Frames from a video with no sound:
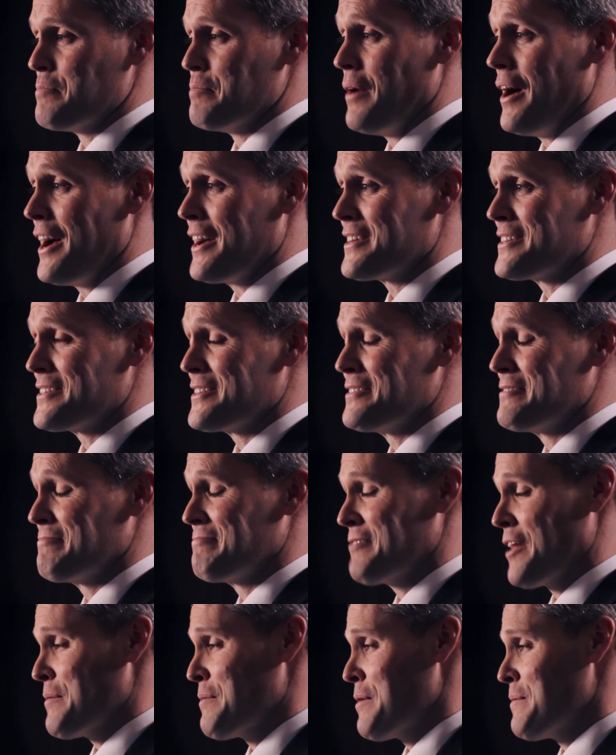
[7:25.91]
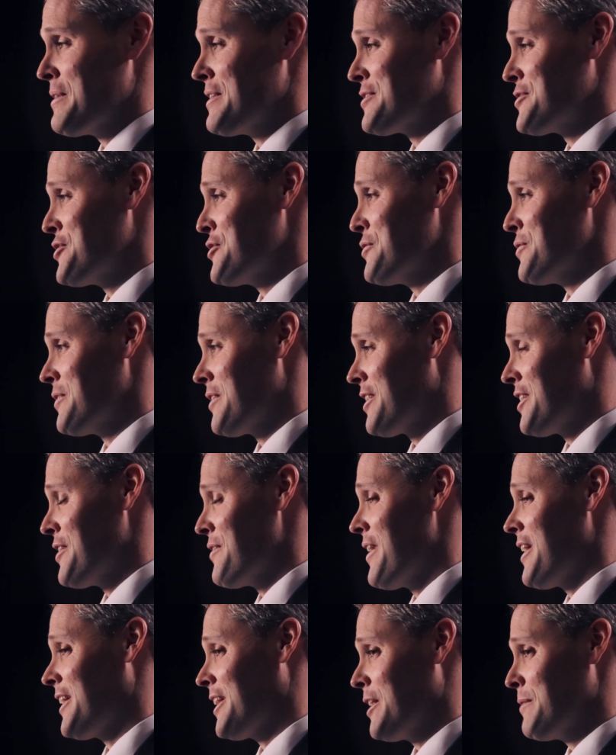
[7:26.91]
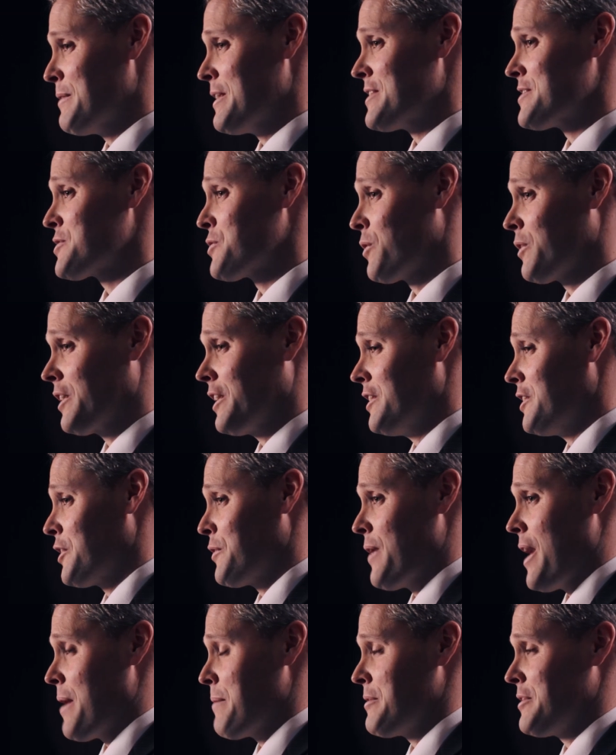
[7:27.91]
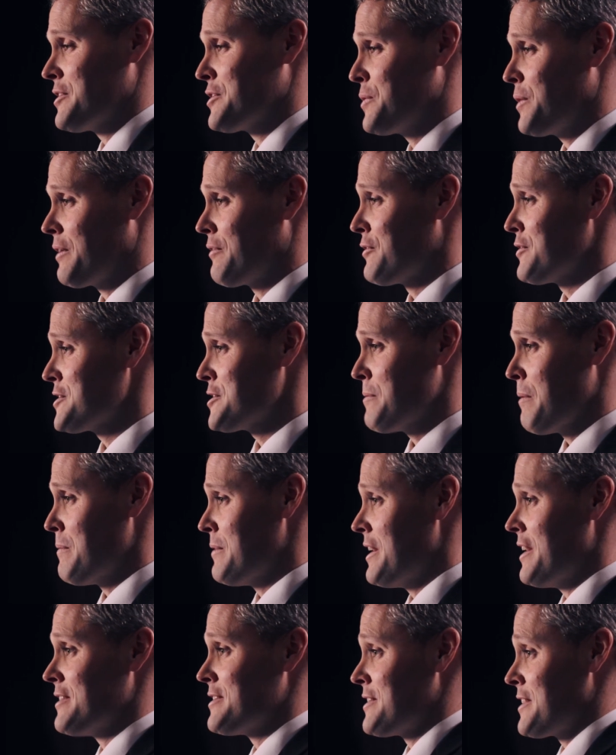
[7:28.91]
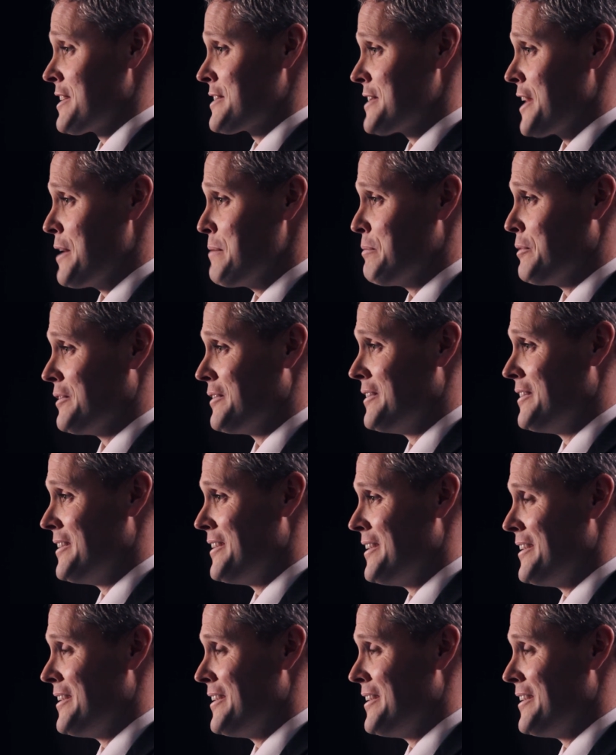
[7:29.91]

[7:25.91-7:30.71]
But that may be true theoretically, but historically, look what happened to the 21st Amendment as an example.